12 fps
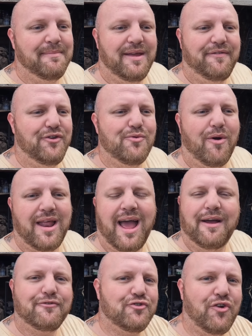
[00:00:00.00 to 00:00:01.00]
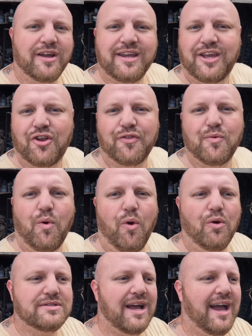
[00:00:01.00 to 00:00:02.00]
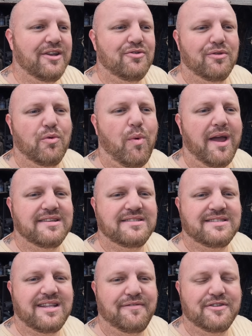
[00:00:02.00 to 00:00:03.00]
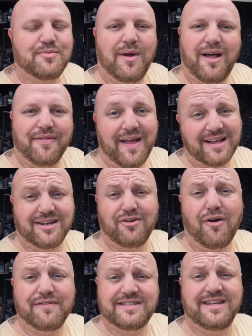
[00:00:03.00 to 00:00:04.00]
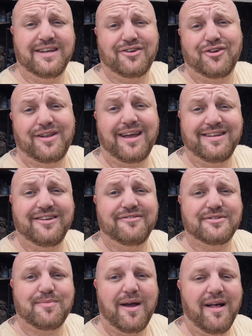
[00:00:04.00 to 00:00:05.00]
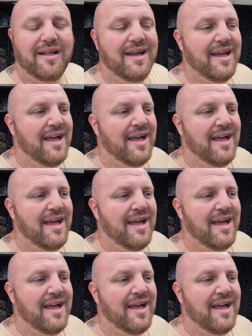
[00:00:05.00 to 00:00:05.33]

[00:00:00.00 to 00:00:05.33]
if you want to have trunking on the wall to hide all the wires and stuff as well, that's obviously a good idea as well.